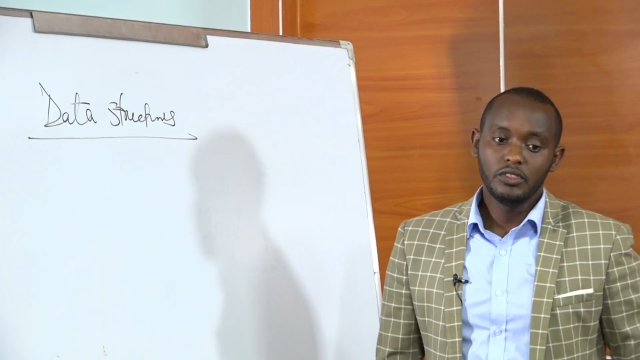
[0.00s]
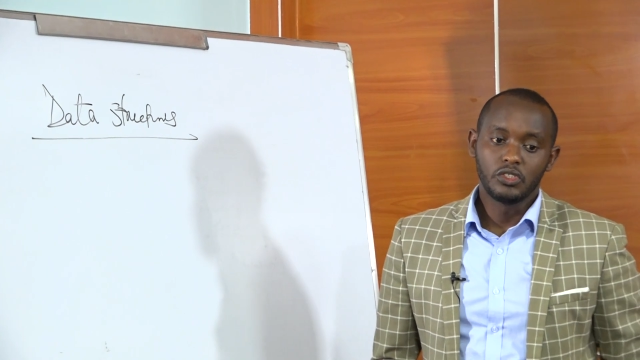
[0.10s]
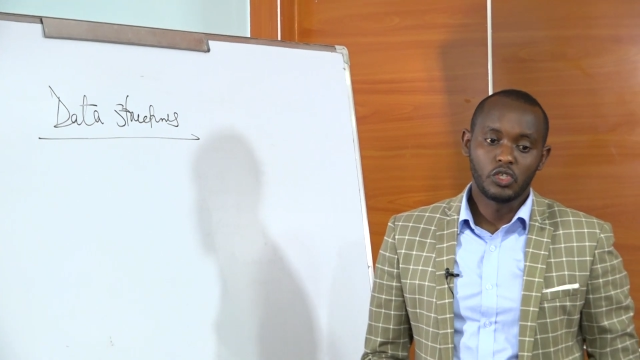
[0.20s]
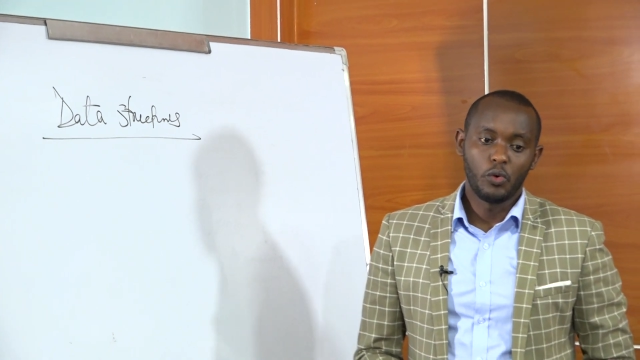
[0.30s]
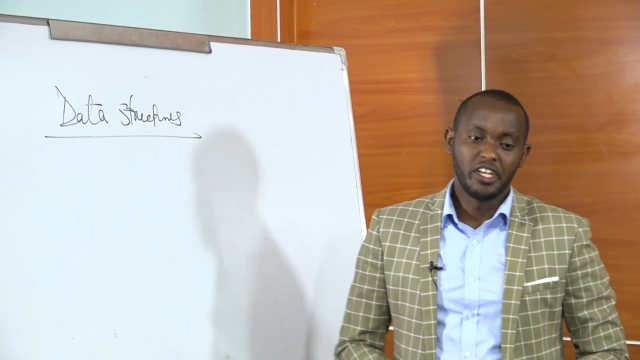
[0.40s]

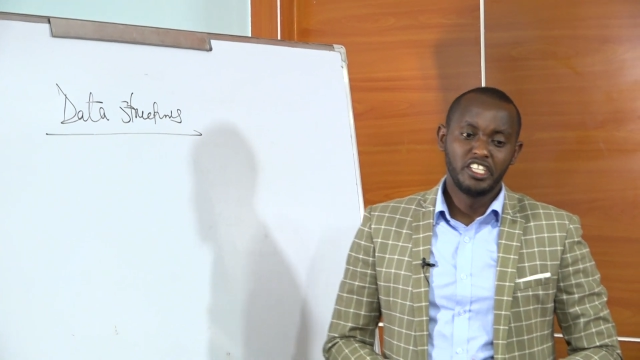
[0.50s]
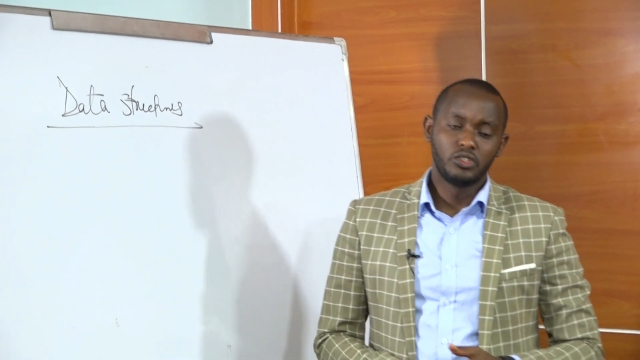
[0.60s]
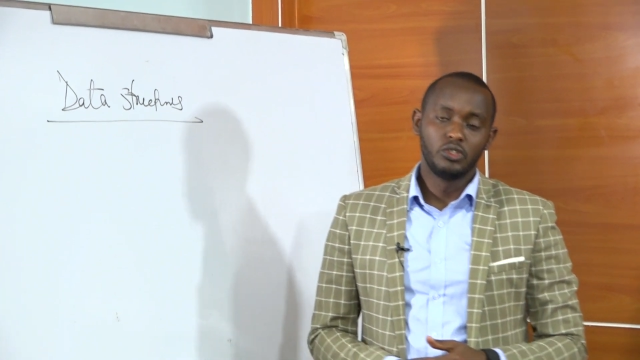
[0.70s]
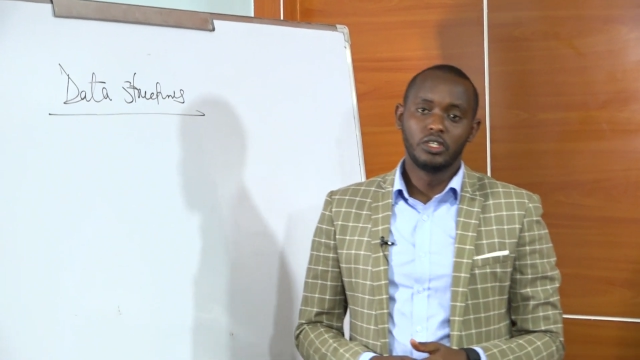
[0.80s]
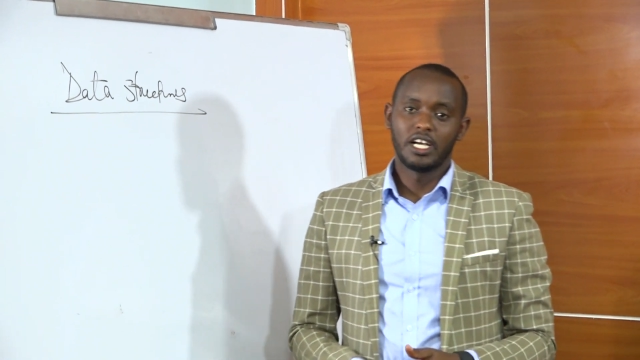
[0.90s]
So we need
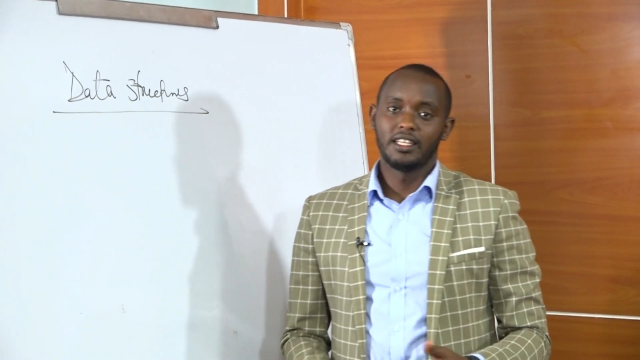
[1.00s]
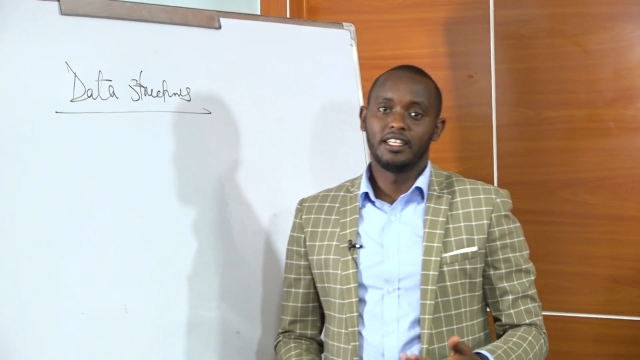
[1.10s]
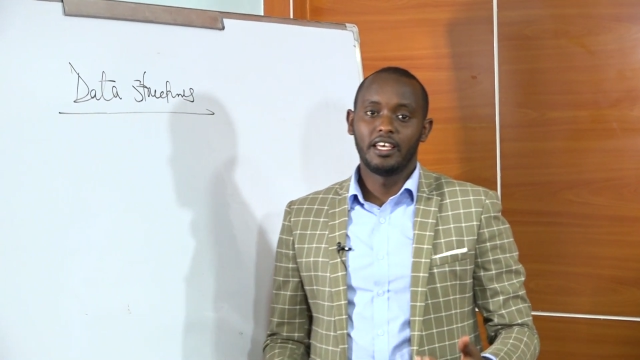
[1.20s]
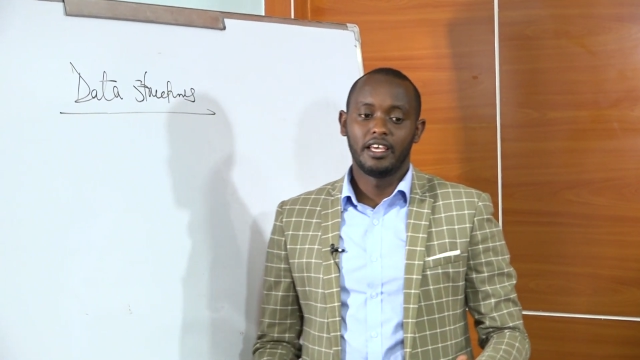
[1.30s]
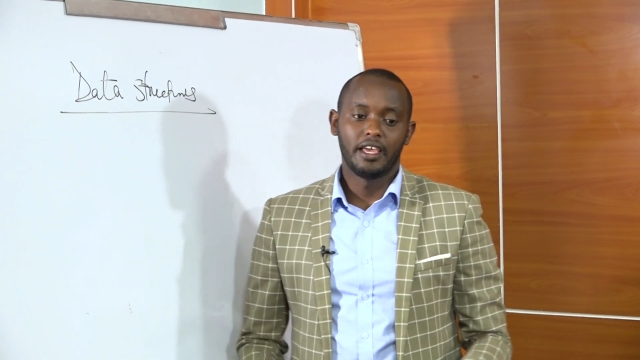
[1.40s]
to look at
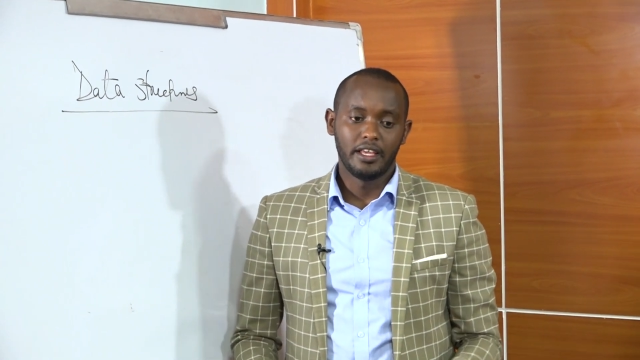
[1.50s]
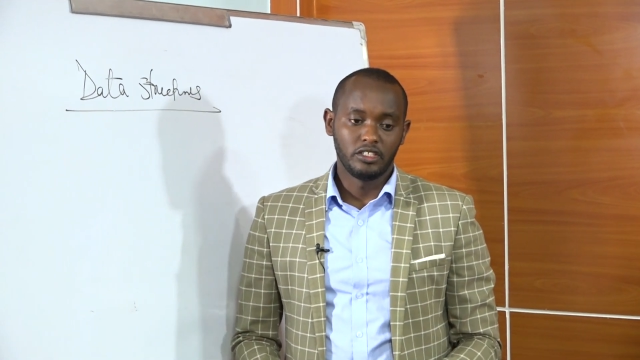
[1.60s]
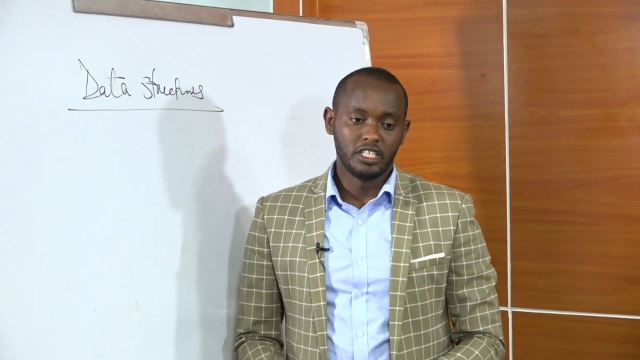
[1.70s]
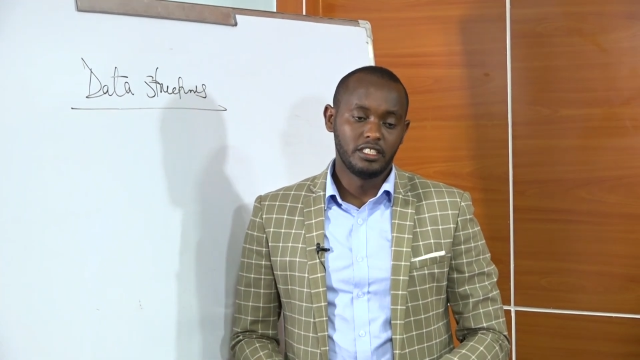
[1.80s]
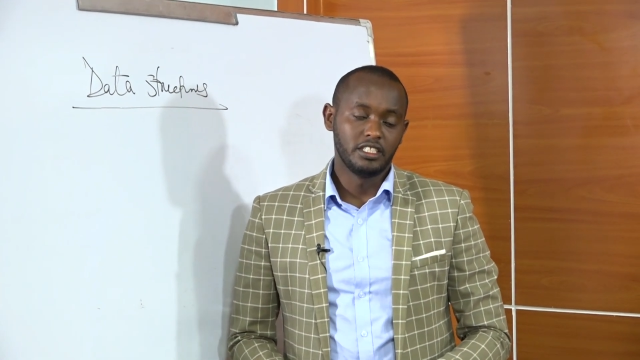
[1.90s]

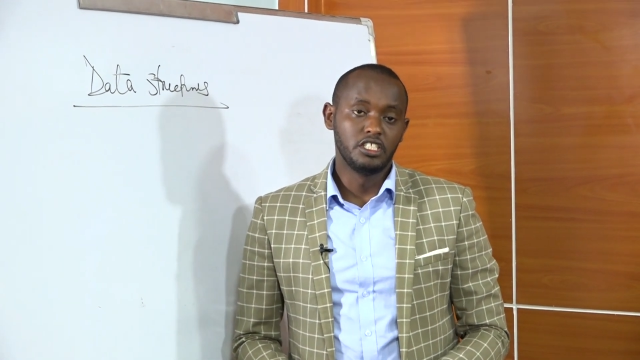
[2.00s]
the